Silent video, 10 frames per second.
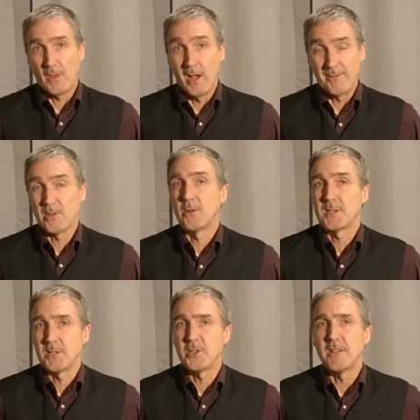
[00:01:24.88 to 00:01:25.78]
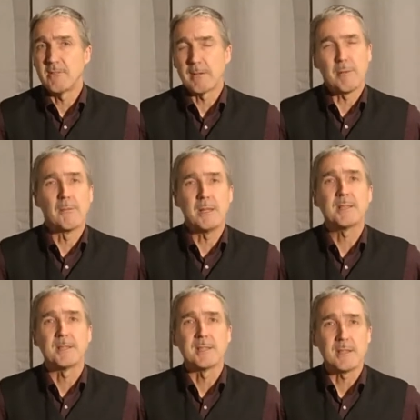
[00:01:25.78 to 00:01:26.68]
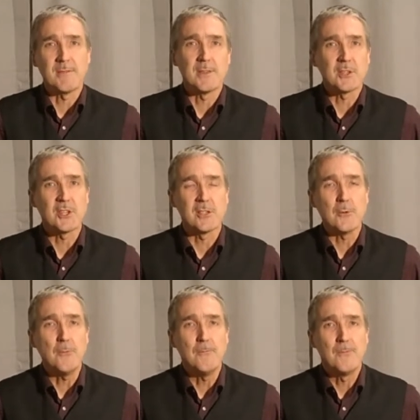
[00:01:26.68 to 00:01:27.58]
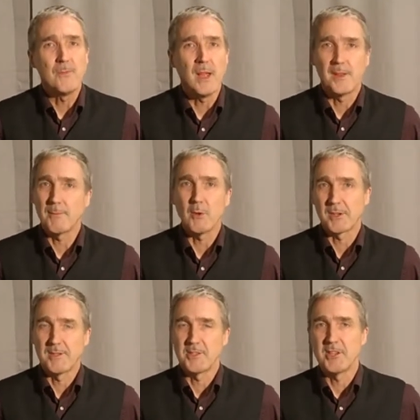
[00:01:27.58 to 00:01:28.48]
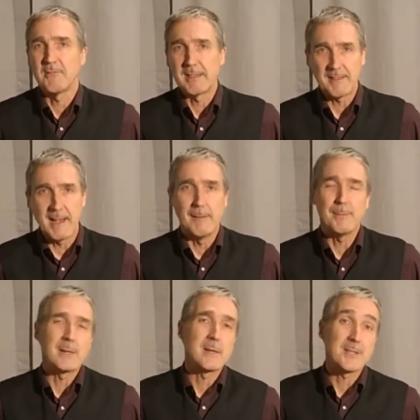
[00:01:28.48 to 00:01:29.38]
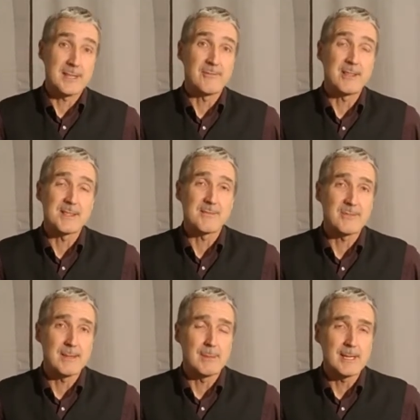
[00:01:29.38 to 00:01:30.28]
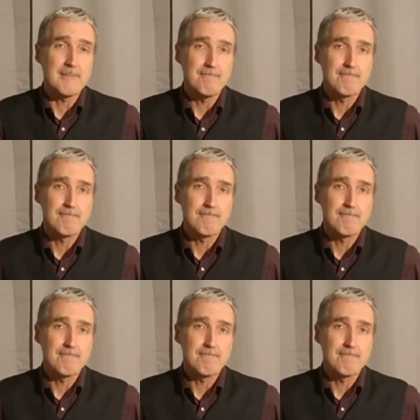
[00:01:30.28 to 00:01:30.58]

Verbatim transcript: I've got to generate publicity for the show and I'm not going to generate that by asking friends and family.